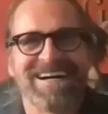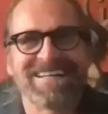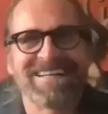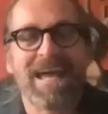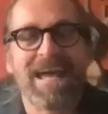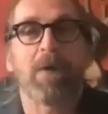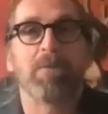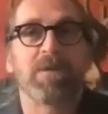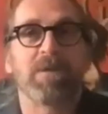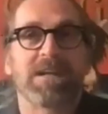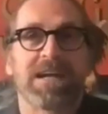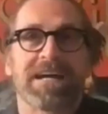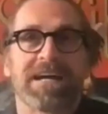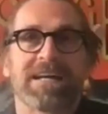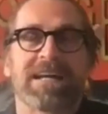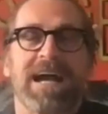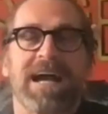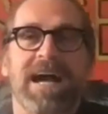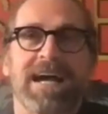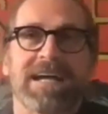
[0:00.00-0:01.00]
yeah, but
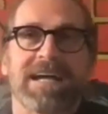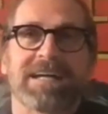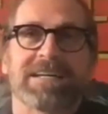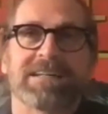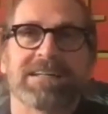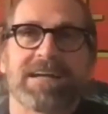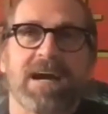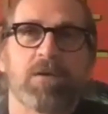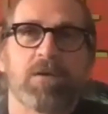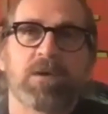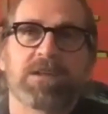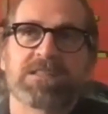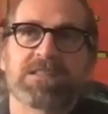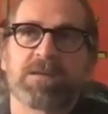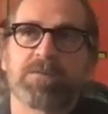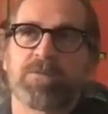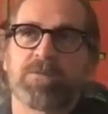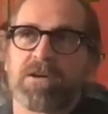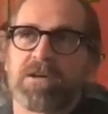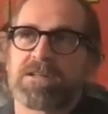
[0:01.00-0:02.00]
I went to
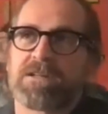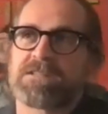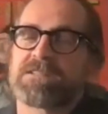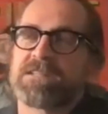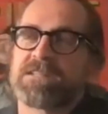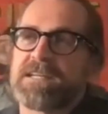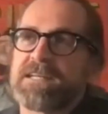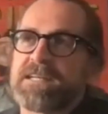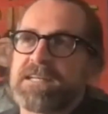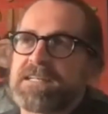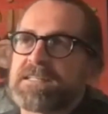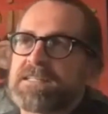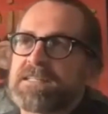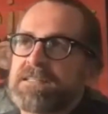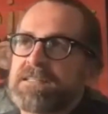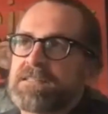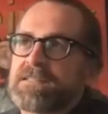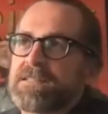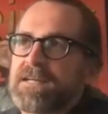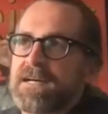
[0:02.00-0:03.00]
Brooks
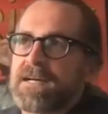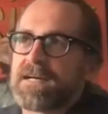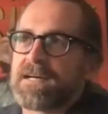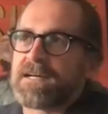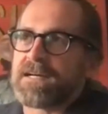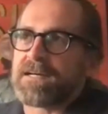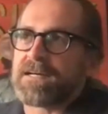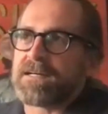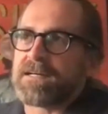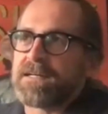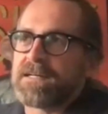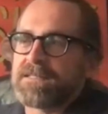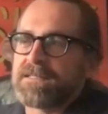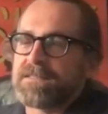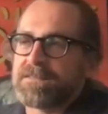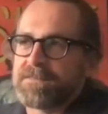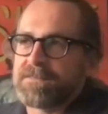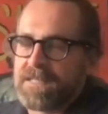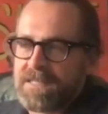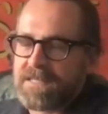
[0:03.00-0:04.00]
in the
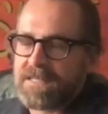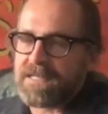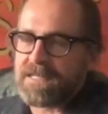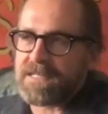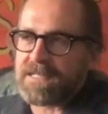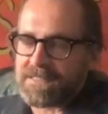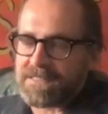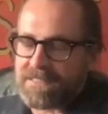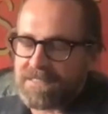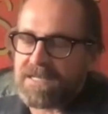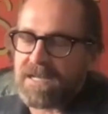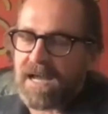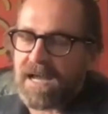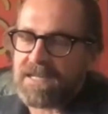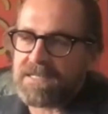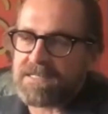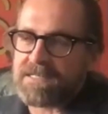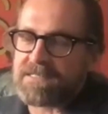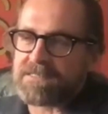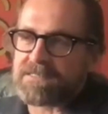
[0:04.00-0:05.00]

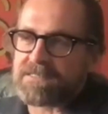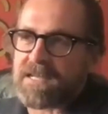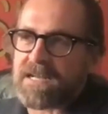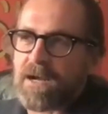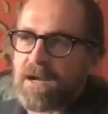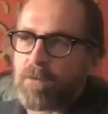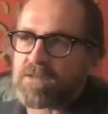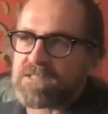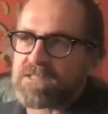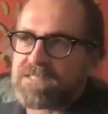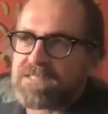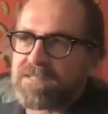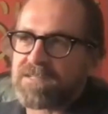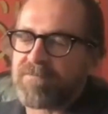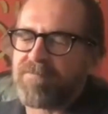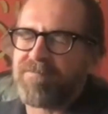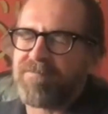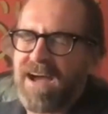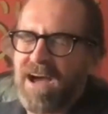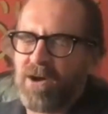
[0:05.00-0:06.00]
90s, and I was a
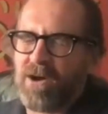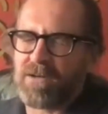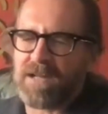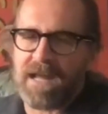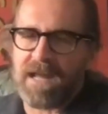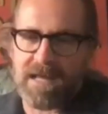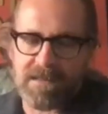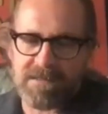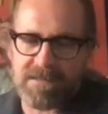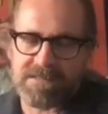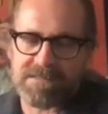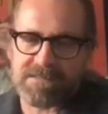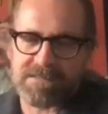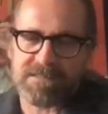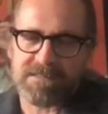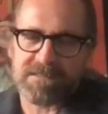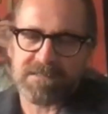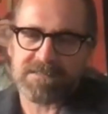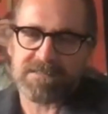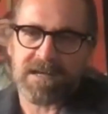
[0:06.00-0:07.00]
devout atheist
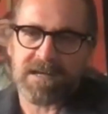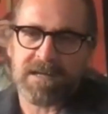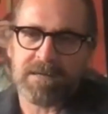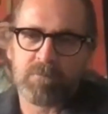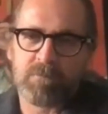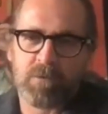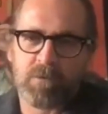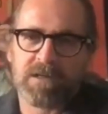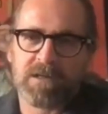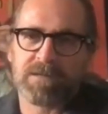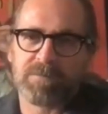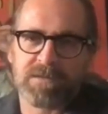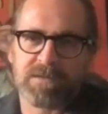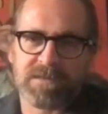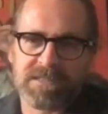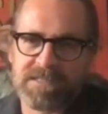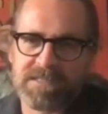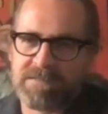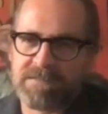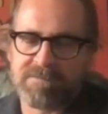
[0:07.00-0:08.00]
at the time. Really
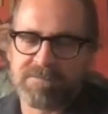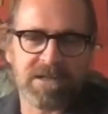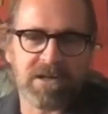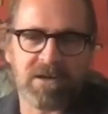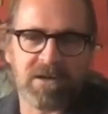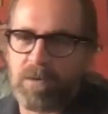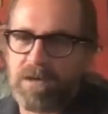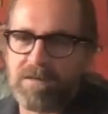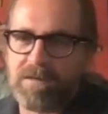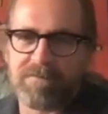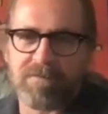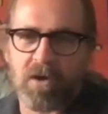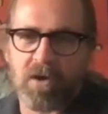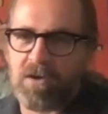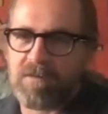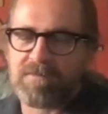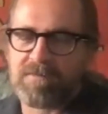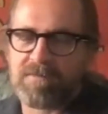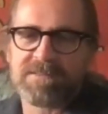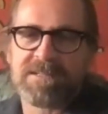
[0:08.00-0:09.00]
believed, we
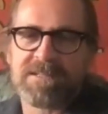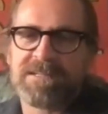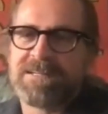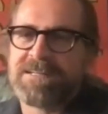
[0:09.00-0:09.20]
evolved.